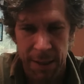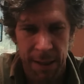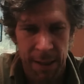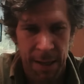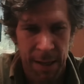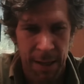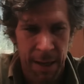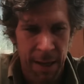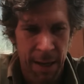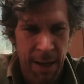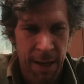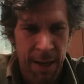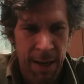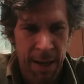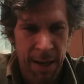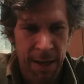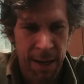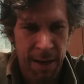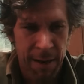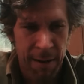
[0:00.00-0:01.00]
It
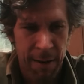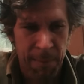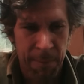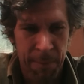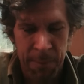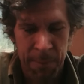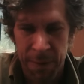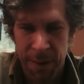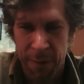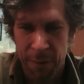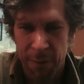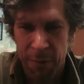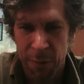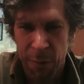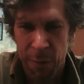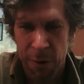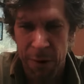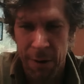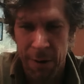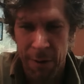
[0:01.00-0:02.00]
you know
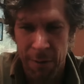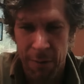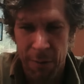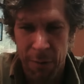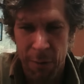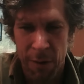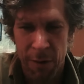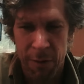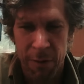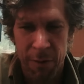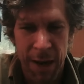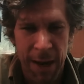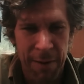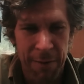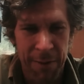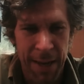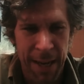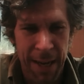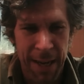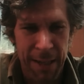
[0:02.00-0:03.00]
four four or
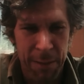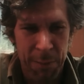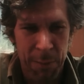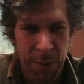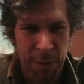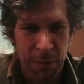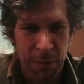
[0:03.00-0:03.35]
five days